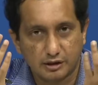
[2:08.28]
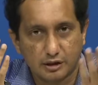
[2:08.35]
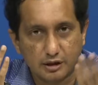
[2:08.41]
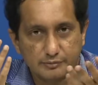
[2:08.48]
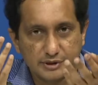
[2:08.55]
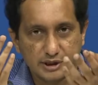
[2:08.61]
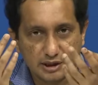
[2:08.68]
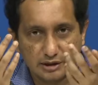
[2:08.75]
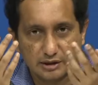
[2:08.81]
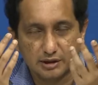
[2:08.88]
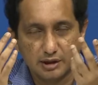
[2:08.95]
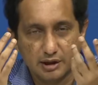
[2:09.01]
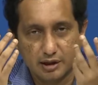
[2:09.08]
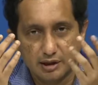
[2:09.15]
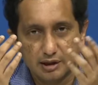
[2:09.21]
object
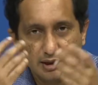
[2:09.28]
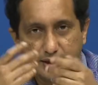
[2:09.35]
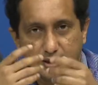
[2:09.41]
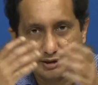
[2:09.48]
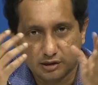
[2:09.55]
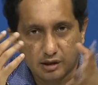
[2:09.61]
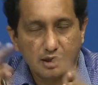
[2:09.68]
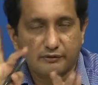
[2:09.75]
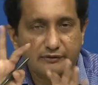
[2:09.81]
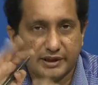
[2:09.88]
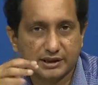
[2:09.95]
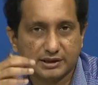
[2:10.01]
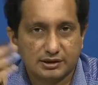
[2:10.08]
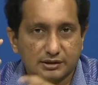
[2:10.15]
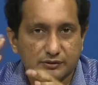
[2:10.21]
is
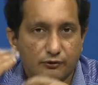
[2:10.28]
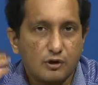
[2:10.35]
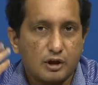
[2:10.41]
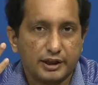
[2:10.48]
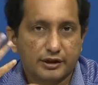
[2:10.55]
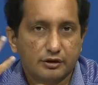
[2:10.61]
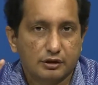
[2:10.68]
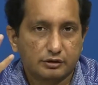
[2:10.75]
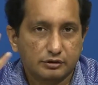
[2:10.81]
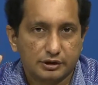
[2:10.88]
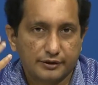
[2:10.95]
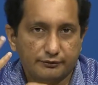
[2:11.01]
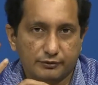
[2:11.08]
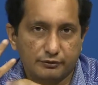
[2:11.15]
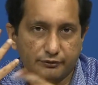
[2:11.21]
always falling onto the
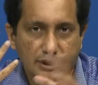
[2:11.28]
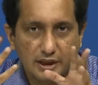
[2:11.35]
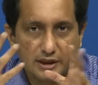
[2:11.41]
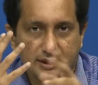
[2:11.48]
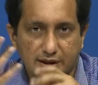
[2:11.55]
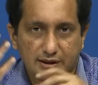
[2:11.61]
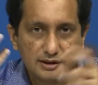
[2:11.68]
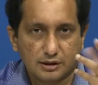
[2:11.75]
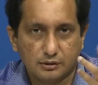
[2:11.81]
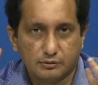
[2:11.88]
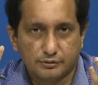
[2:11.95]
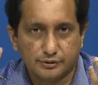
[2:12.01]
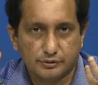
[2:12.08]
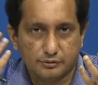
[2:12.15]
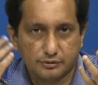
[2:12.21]
fovea and that is how
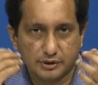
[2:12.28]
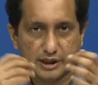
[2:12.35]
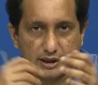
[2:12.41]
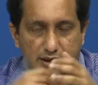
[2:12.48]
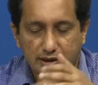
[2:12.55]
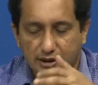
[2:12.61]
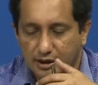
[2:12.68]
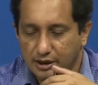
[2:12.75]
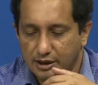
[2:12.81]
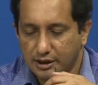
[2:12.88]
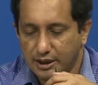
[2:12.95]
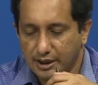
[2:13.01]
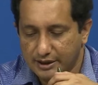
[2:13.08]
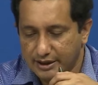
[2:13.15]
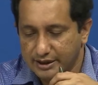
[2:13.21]
you get uh,
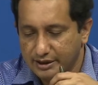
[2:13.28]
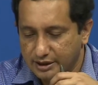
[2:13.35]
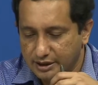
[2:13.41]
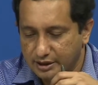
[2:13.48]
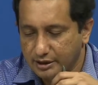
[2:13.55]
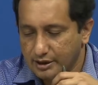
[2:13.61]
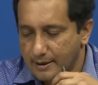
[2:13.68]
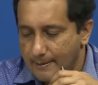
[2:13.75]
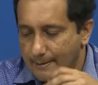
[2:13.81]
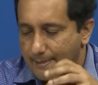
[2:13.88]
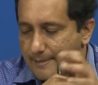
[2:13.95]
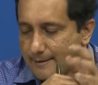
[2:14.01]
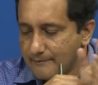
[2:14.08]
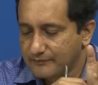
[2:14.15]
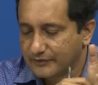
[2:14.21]
attention.
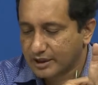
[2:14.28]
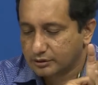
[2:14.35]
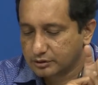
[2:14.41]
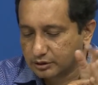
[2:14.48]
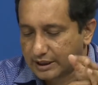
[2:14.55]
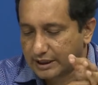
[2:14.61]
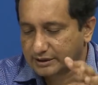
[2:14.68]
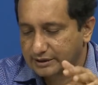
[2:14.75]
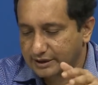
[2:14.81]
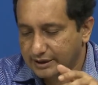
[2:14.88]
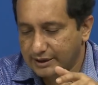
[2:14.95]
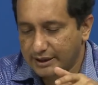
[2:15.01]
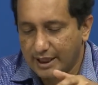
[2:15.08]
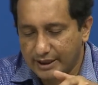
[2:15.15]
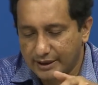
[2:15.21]
So, that is
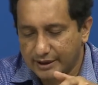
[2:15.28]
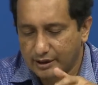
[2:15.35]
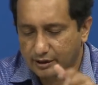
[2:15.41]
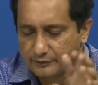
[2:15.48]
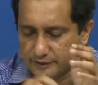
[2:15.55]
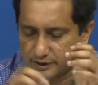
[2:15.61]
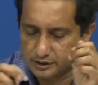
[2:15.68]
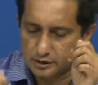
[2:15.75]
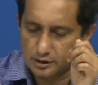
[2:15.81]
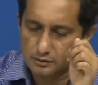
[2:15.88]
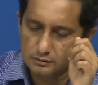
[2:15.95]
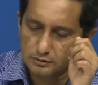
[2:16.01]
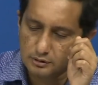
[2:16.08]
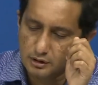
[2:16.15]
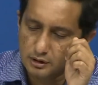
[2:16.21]
the idea of it.
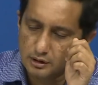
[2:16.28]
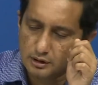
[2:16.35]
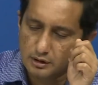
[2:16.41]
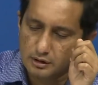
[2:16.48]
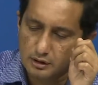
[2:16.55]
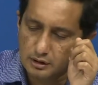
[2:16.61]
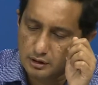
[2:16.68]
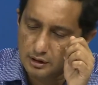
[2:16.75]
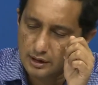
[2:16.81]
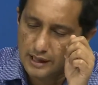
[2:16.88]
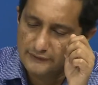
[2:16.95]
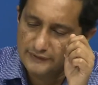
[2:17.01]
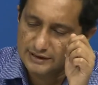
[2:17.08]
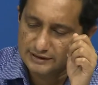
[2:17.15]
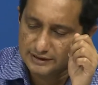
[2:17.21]
Now, uh,
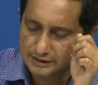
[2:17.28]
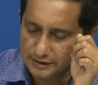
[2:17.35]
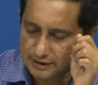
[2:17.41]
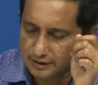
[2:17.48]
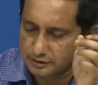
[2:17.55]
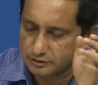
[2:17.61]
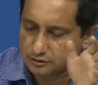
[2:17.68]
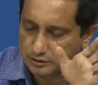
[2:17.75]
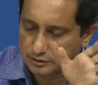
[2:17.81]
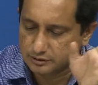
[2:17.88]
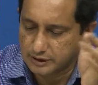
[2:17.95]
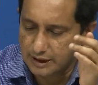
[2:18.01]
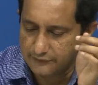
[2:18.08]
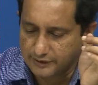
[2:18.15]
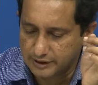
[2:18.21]
having said that, so
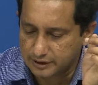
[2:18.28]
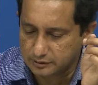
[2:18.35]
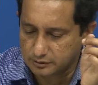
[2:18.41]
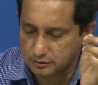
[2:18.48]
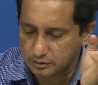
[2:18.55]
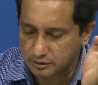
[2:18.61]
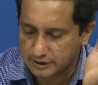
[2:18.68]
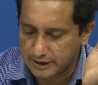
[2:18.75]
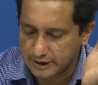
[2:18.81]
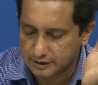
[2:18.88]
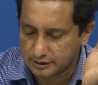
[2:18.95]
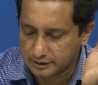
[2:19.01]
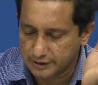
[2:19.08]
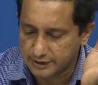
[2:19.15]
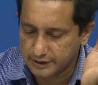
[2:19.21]
having told that
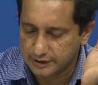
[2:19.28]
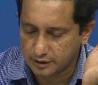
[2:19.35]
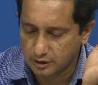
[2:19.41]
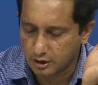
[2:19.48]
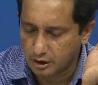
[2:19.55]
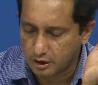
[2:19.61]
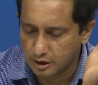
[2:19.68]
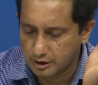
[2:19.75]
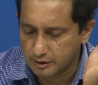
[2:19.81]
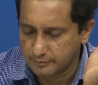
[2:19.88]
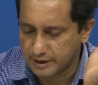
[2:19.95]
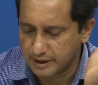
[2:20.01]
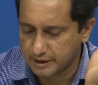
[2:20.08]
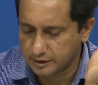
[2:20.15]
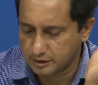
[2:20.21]
the odd
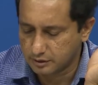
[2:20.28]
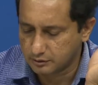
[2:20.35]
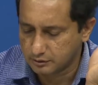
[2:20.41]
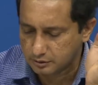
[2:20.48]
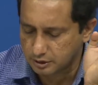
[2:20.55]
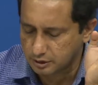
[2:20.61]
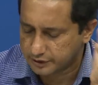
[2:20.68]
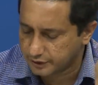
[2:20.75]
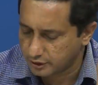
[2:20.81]
man out or the